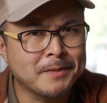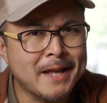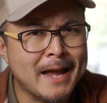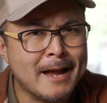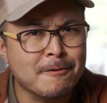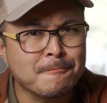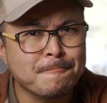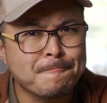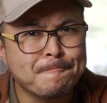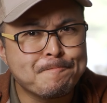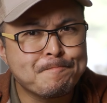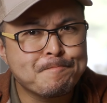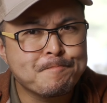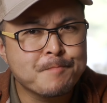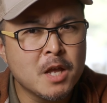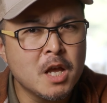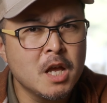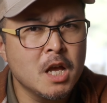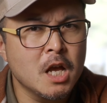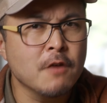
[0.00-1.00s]
down.
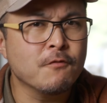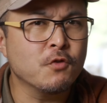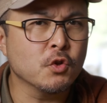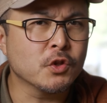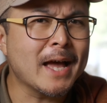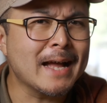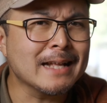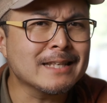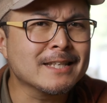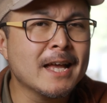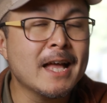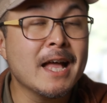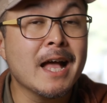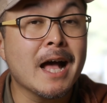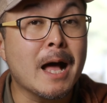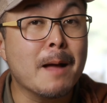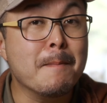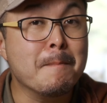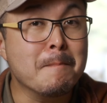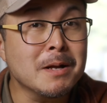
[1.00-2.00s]
And for that,
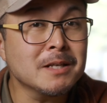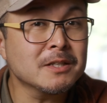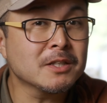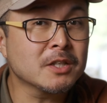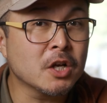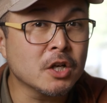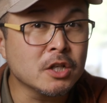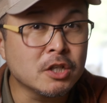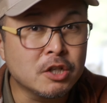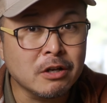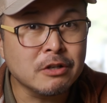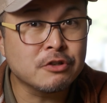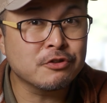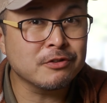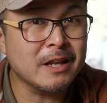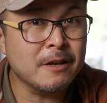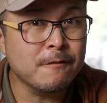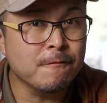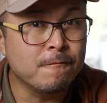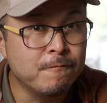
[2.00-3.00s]
I must
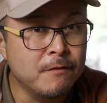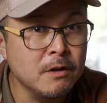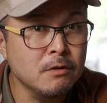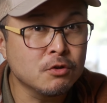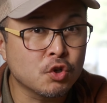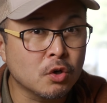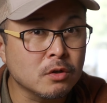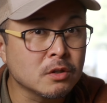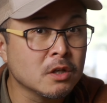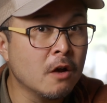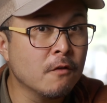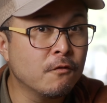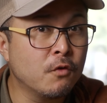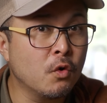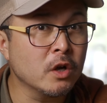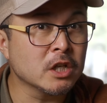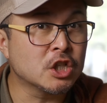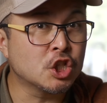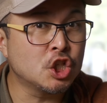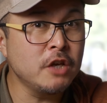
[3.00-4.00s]
congratulate Viltrox for
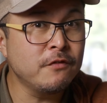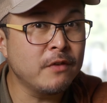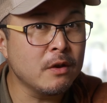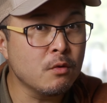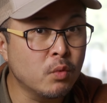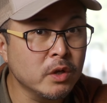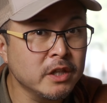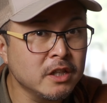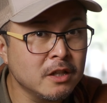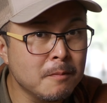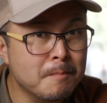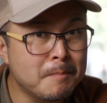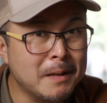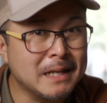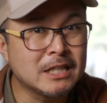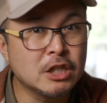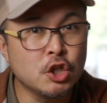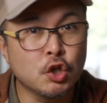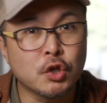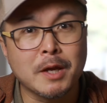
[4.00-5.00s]
achieving one of the
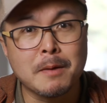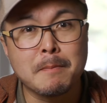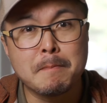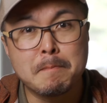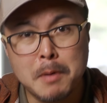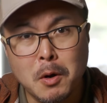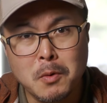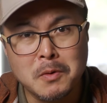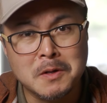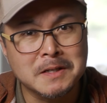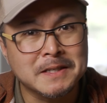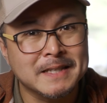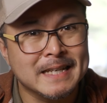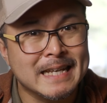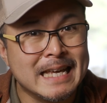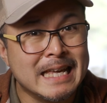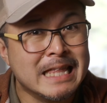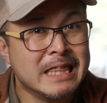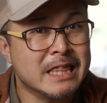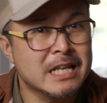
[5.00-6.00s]
best looking bulkers
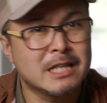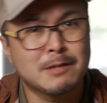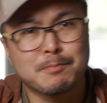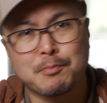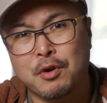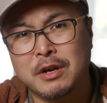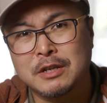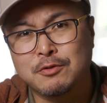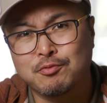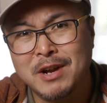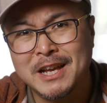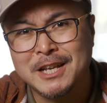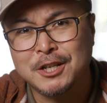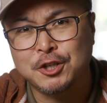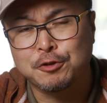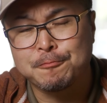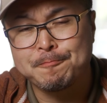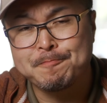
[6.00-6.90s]
in this price range.